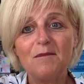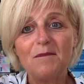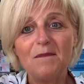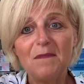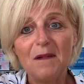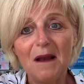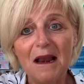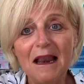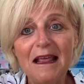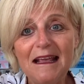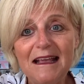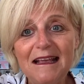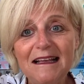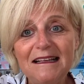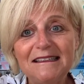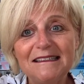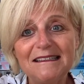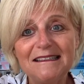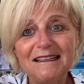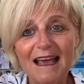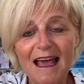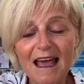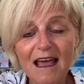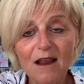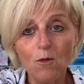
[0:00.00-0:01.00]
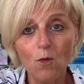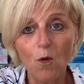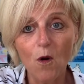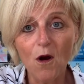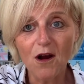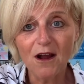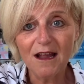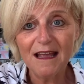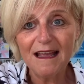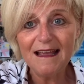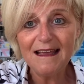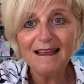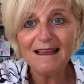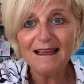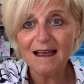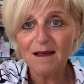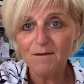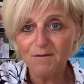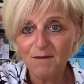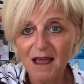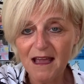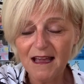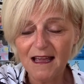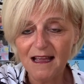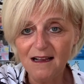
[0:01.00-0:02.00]
Please get working, get
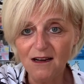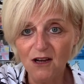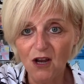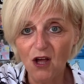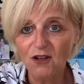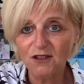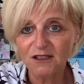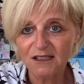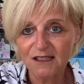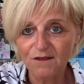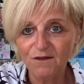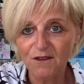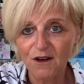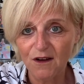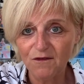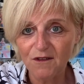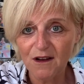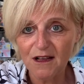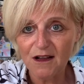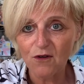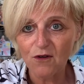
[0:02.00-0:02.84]
making lots of lovely